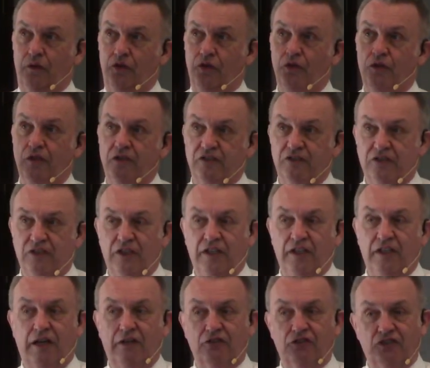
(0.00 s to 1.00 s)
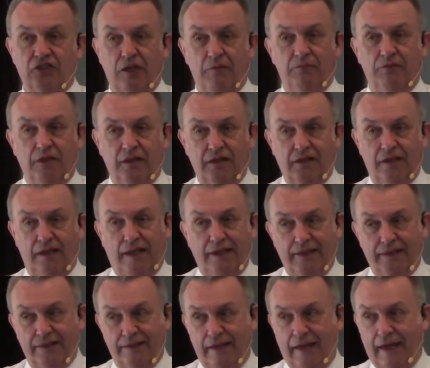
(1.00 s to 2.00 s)
you can see how something
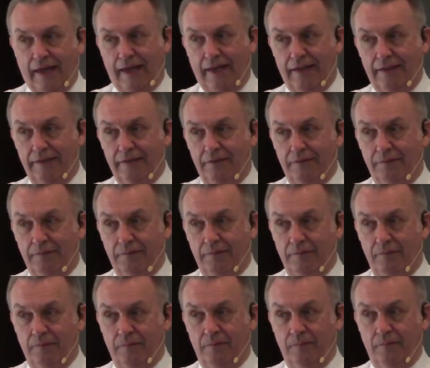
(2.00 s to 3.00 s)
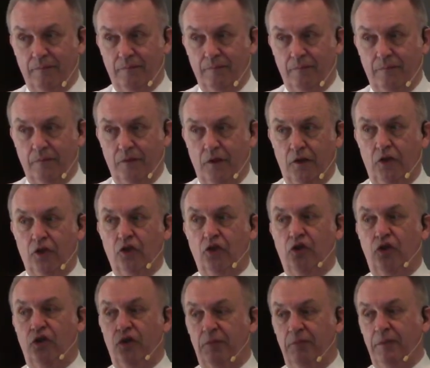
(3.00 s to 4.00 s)
like that
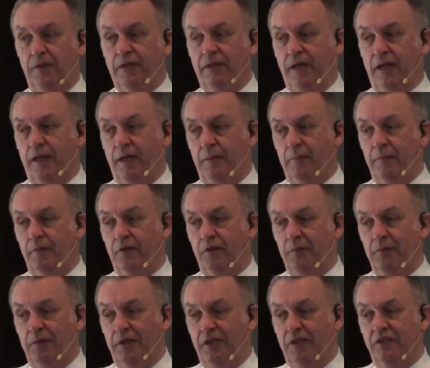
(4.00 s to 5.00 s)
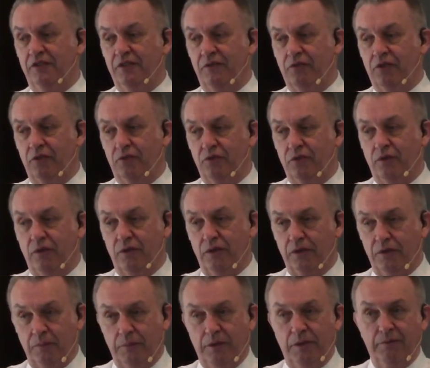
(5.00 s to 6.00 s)
could become the means of
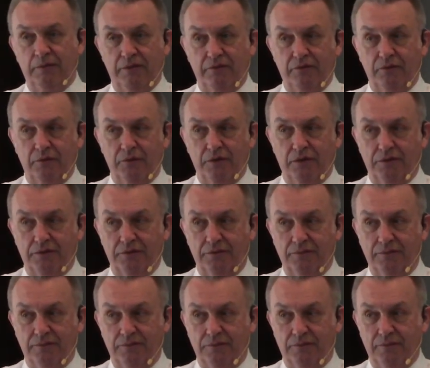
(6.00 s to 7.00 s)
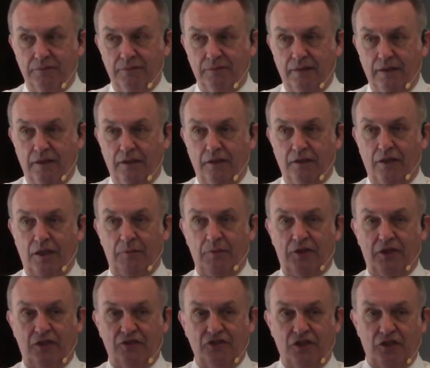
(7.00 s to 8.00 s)
controlling the people of the world. Okay,
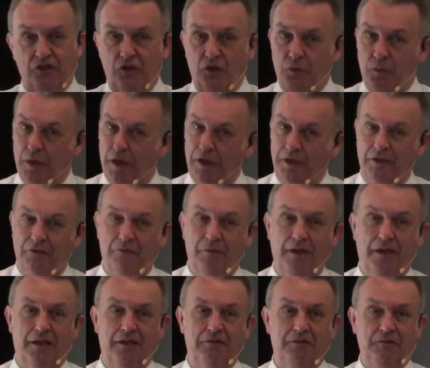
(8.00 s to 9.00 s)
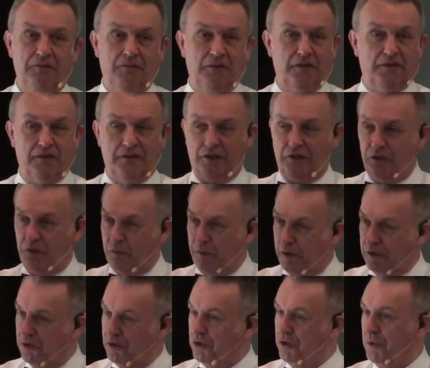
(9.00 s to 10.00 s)
because they know where you've been, they know
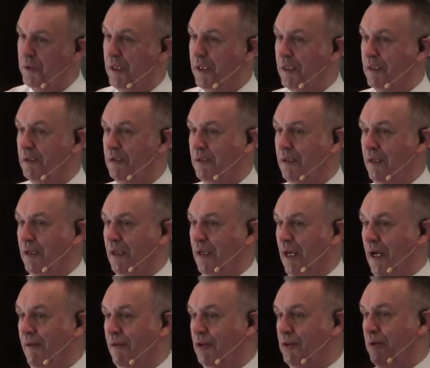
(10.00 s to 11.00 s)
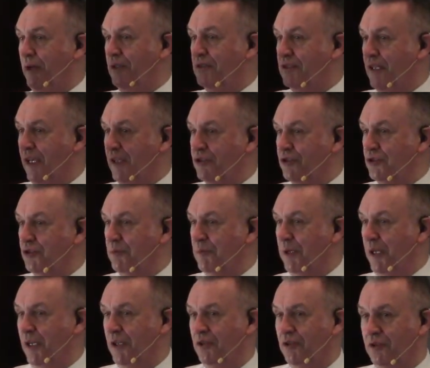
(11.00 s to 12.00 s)
what you're doing. Every transaction
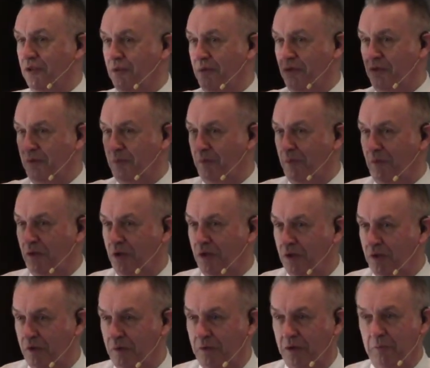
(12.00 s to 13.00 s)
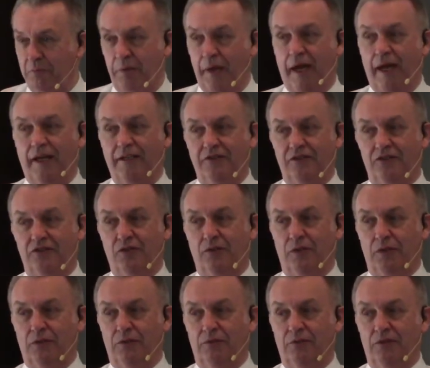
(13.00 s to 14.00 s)
you make, your pass is
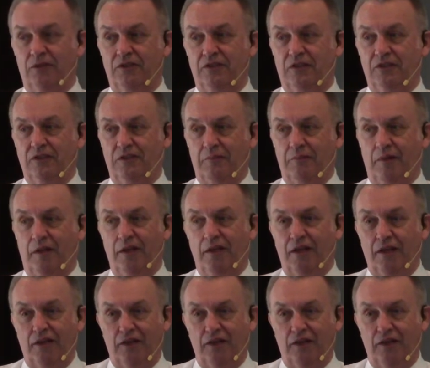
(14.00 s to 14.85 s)
going through the system.